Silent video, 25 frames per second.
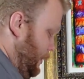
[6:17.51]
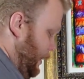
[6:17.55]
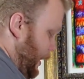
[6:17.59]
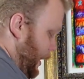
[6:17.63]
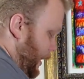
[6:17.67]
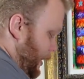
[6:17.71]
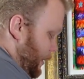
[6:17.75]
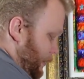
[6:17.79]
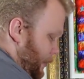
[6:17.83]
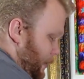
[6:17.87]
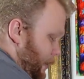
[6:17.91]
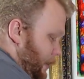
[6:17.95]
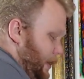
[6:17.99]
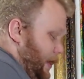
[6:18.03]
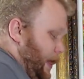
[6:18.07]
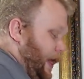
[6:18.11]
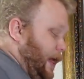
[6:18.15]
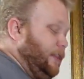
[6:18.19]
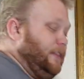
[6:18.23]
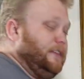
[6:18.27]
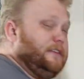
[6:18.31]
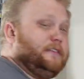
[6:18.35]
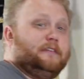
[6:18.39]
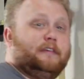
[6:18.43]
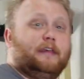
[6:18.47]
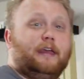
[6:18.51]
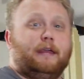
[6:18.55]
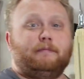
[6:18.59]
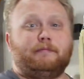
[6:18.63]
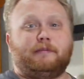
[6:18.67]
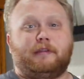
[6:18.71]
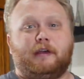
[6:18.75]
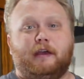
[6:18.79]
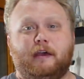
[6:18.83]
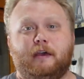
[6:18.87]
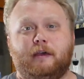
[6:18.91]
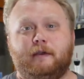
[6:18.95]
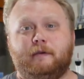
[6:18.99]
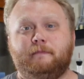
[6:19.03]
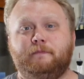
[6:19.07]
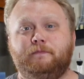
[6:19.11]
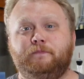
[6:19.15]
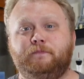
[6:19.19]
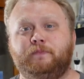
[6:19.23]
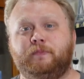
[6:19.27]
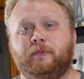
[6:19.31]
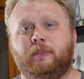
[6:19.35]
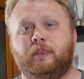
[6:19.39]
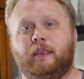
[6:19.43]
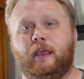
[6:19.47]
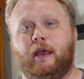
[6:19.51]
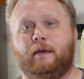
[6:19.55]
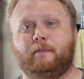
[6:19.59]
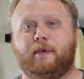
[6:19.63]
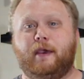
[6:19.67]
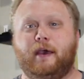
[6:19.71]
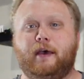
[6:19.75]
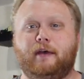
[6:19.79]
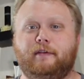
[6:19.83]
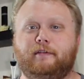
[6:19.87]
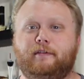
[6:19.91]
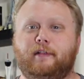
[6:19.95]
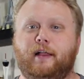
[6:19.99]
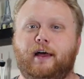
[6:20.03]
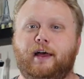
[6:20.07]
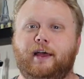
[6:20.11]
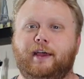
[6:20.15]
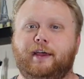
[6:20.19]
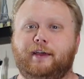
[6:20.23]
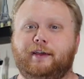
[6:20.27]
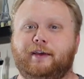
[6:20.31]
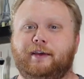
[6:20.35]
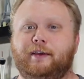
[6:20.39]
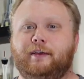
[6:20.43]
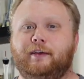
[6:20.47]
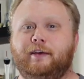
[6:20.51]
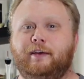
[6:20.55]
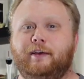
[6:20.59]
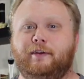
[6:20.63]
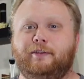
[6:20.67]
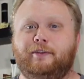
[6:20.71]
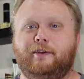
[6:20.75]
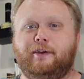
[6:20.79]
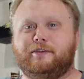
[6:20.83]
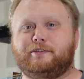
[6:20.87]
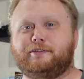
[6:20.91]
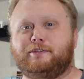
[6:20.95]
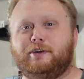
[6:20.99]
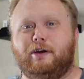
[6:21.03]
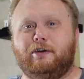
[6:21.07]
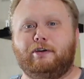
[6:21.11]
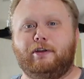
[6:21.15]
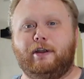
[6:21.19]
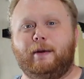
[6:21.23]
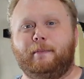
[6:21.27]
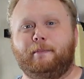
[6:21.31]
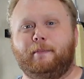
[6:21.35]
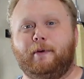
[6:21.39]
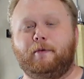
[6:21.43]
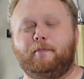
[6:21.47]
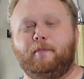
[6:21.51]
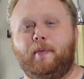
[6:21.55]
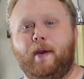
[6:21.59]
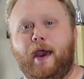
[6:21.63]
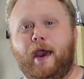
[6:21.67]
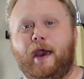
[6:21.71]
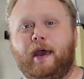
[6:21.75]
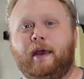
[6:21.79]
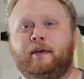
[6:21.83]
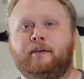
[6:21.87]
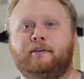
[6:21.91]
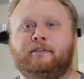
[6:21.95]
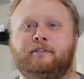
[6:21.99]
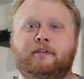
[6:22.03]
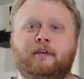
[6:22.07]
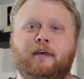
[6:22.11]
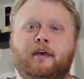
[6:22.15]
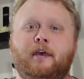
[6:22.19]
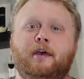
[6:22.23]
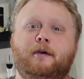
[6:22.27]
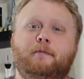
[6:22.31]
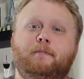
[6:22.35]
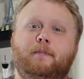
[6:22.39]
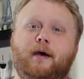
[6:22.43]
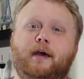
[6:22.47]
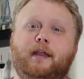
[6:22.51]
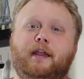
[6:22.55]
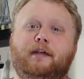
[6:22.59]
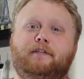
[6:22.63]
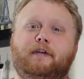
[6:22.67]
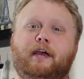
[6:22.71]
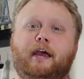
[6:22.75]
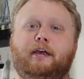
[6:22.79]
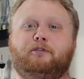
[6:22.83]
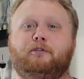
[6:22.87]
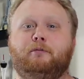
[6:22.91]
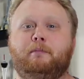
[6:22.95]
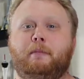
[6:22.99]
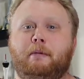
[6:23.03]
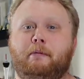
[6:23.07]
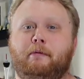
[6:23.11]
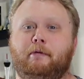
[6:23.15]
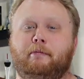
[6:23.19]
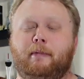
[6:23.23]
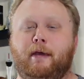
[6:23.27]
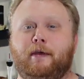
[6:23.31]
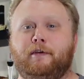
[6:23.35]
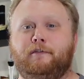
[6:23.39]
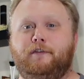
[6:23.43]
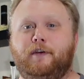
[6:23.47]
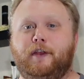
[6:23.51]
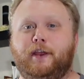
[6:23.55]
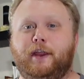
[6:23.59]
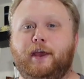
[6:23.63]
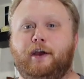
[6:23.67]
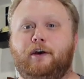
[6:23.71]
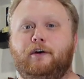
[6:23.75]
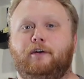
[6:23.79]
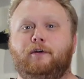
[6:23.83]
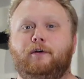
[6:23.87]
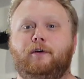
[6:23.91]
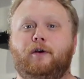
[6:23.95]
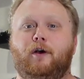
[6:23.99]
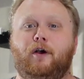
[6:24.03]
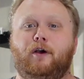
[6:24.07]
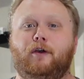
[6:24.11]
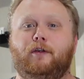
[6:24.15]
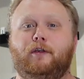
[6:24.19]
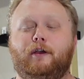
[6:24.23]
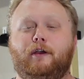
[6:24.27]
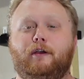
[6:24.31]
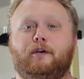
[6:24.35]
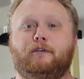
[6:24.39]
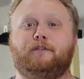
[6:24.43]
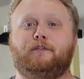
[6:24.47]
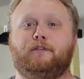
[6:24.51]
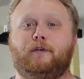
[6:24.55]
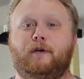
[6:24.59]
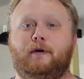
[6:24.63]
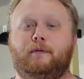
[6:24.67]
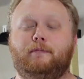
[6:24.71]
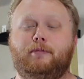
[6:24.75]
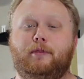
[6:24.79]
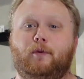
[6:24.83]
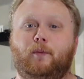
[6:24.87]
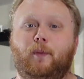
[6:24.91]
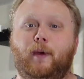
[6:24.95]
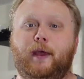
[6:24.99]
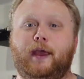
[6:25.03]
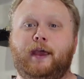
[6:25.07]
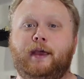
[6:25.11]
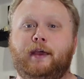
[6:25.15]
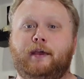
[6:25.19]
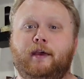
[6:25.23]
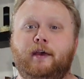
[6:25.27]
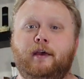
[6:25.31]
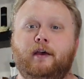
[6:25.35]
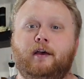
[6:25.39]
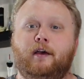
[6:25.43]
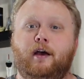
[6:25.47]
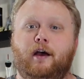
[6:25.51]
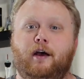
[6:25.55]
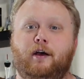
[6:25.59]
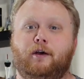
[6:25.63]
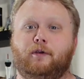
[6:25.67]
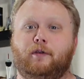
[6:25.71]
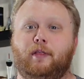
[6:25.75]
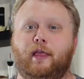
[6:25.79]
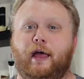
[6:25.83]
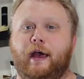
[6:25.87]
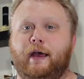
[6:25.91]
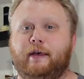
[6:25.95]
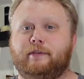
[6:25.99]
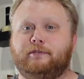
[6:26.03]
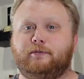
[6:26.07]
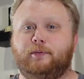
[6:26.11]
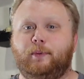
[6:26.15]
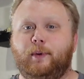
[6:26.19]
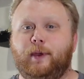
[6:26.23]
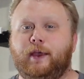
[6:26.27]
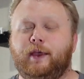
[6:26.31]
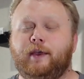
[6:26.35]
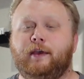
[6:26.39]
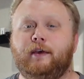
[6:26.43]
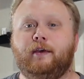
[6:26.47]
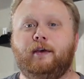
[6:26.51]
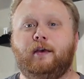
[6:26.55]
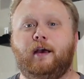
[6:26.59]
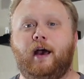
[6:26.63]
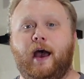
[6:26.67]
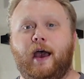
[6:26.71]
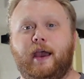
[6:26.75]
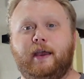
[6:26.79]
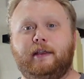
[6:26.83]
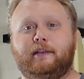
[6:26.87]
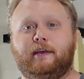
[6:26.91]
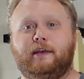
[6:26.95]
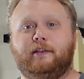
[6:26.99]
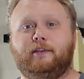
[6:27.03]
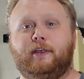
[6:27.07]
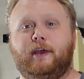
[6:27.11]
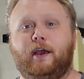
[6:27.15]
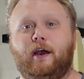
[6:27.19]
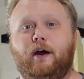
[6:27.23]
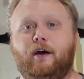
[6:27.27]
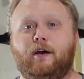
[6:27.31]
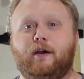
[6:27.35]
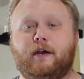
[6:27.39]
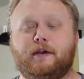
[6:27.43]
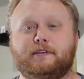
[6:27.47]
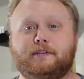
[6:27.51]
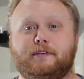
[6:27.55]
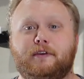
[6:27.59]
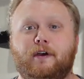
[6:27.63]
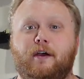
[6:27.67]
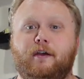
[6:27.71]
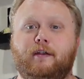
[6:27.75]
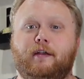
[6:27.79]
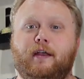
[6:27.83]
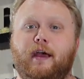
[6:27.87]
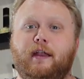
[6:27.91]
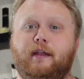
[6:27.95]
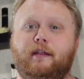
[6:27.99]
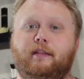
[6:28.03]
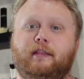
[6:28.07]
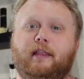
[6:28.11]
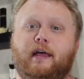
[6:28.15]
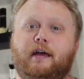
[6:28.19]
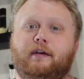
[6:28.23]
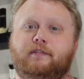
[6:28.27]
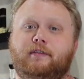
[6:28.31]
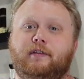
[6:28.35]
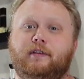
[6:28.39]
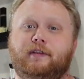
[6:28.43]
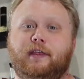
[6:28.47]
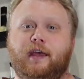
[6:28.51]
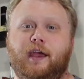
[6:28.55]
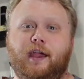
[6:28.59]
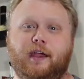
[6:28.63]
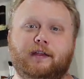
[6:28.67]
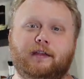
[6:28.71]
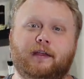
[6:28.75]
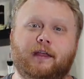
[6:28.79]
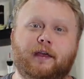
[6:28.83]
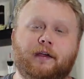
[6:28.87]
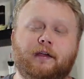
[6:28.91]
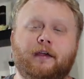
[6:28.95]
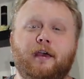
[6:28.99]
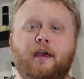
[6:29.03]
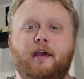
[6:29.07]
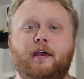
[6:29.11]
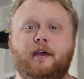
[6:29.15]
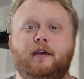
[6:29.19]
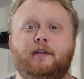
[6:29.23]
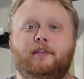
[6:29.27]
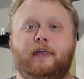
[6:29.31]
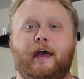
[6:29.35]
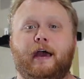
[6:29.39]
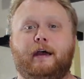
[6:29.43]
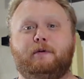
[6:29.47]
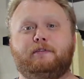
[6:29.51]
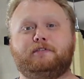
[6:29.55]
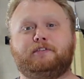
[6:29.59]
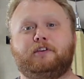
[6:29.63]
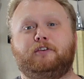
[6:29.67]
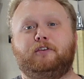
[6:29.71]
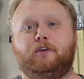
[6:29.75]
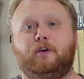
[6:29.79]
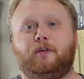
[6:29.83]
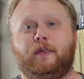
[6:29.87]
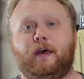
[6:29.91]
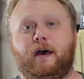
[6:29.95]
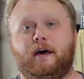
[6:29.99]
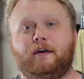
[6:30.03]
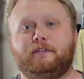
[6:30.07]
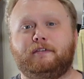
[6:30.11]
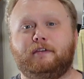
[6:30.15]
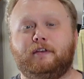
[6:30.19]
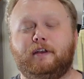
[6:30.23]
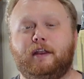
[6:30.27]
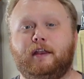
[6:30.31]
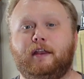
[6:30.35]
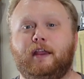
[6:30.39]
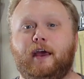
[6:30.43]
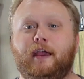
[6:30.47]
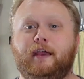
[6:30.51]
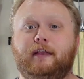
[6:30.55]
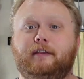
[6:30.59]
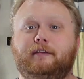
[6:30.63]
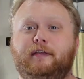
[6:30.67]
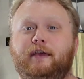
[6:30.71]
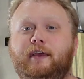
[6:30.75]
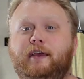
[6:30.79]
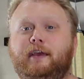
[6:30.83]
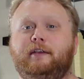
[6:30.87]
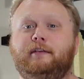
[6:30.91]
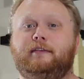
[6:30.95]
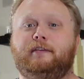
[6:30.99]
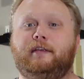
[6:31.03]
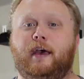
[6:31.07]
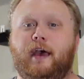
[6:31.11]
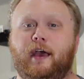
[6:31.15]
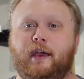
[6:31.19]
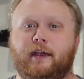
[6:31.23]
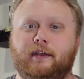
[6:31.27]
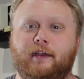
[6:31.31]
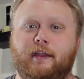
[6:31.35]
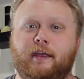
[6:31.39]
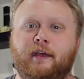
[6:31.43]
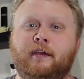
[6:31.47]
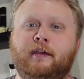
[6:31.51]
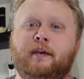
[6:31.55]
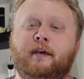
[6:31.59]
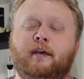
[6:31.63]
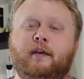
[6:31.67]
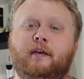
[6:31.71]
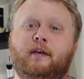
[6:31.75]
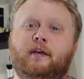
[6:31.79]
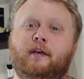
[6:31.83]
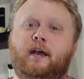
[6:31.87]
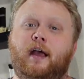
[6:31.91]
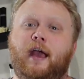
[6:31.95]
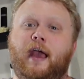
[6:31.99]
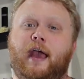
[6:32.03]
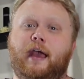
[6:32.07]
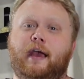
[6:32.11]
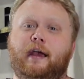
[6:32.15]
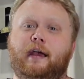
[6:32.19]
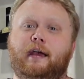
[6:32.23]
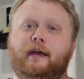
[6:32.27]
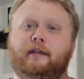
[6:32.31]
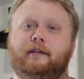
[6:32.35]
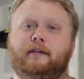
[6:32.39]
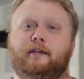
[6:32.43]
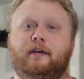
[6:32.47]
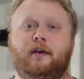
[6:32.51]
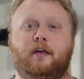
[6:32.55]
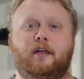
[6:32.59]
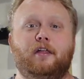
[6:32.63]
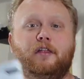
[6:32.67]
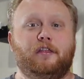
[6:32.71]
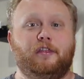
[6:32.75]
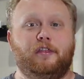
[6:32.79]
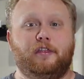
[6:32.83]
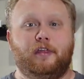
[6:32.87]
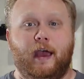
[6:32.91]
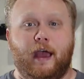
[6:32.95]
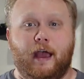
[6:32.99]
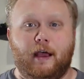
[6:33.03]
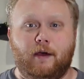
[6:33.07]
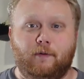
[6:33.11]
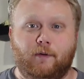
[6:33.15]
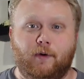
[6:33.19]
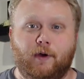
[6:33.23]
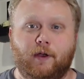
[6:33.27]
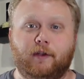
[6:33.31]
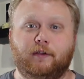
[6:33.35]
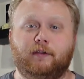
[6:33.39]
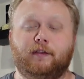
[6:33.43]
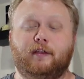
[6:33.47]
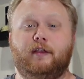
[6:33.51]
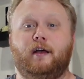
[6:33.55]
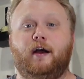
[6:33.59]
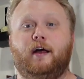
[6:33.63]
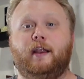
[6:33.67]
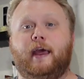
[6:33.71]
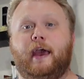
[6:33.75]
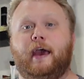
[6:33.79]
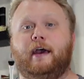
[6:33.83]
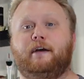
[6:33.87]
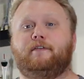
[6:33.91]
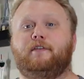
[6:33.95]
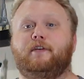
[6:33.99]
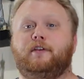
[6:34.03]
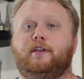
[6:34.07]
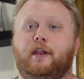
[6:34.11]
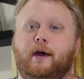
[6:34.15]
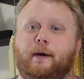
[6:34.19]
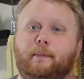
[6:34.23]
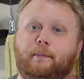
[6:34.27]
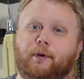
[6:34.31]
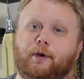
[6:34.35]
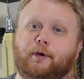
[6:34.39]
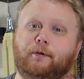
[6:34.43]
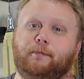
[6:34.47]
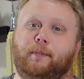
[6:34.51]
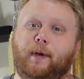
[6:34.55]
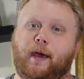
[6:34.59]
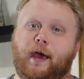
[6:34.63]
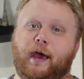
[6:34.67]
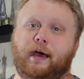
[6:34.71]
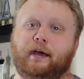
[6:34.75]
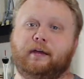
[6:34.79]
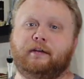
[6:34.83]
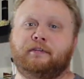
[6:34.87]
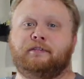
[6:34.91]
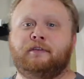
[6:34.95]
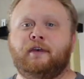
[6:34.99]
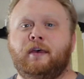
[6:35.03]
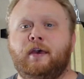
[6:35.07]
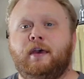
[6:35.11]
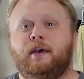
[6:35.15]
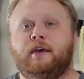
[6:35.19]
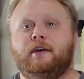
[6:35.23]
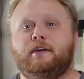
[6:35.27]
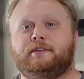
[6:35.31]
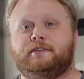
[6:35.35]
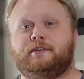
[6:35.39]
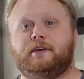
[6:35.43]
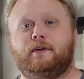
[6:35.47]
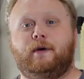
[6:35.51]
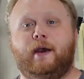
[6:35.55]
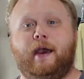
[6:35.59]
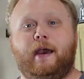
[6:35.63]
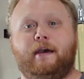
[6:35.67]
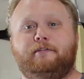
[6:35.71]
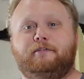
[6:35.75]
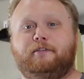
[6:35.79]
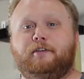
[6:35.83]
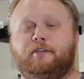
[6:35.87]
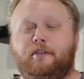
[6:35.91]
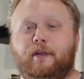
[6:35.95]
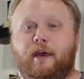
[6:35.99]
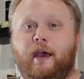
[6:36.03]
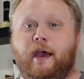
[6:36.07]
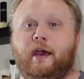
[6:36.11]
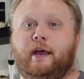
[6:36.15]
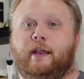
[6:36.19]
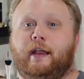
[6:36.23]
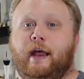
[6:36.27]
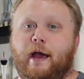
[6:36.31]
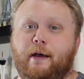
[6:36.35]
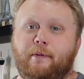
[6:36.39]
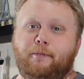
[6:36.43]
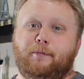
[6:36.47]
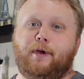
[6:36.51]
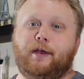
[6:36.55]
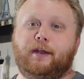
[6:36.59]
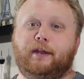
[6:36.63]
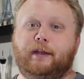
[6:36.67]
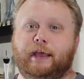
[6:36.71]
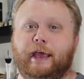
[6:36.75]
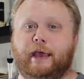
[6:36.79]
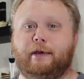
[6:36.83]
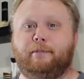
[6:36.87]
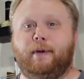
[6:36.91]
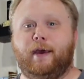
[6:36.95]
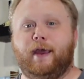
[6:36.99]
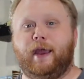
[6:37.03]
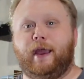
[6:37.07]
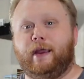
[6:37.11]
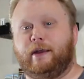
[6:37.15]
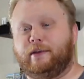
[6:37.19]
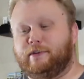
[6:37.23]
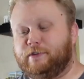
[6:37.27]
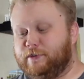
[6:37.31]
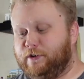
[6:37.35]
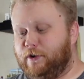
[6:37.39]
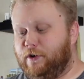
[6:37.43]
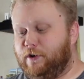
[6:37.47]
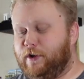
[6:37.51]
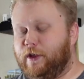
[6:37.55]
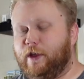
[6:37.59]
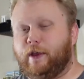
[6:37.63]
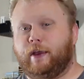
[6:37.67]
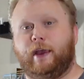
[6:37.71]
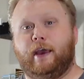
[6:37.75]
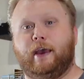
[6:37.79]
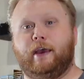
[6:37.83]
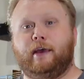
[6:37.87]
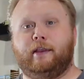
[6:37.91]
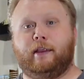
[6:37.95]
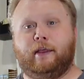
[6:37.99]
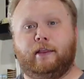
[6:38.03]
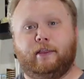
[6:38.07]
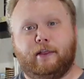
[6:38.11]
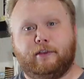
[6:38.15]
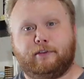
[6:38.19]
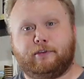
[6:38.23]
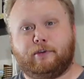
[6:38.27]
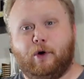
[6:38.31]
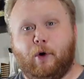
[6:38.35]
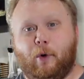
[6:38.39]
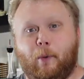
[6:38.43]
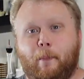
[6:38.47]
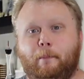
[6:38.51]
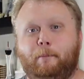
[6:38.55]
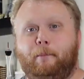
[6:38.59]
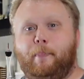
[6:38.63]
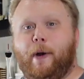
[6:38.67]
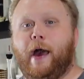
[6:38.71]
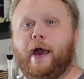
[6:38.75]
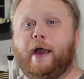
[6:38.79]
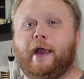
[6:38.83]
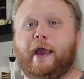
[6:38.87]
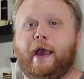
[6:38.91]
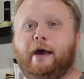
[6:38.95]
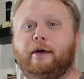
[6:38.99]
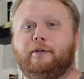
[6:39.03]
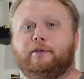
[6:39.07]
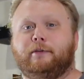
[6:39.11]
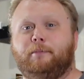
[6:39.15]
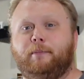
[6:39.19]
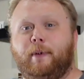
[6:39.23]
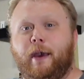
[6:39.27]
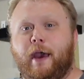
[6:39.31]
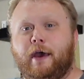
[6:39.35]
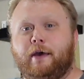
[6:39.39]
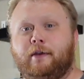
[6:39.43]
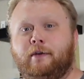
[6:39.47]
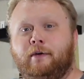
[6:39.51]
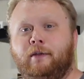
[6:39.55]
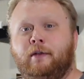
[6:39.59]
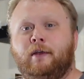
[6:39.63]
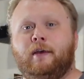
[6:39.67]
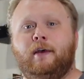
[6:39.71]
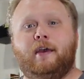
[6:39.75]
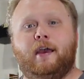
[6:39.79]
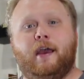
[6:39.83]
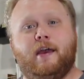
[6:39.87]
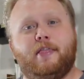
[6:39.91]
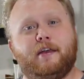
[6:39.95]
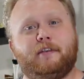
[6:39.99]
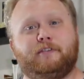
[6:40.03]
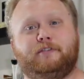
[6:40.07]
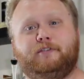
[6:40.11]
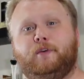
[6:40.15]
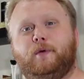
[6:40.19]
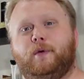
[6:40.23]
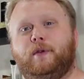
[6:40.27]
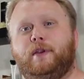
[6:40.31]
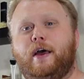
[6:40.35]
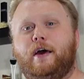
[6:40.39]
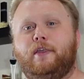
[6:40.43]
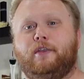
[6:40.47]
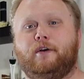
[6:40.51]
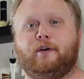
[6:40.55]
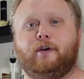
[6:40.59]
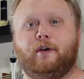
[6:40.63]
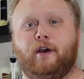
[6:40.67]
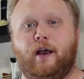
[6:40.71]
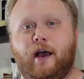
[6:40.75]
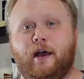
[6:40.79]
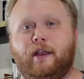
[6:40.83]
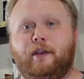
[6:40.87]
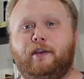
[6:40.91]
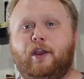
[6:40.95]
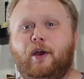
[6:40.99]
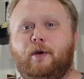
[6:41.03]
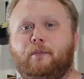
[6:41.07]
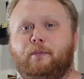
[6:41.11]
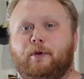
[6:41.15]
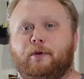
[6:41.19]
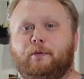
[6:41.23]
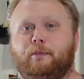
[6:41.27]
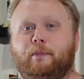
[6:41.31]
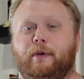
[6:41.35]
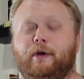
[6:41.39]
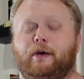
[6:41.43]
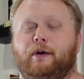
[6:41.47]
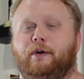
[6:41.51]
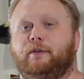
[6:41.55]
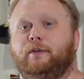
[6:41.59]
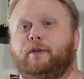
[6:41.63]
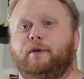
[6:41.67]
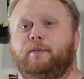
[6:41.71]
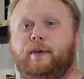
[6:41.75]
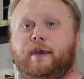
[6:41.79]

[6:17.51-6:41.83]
At the same time, I'm kind of like, there's no numbered bags. But if you guys remember my video earlier from the week, or last week, I did the RSR 911 Technic. That was a 2019 Technic, and that one did not have numbered bags. So after that, I'm ready to get my hands dirty again, and let's go back out to battle, and let's do another unnumbered build.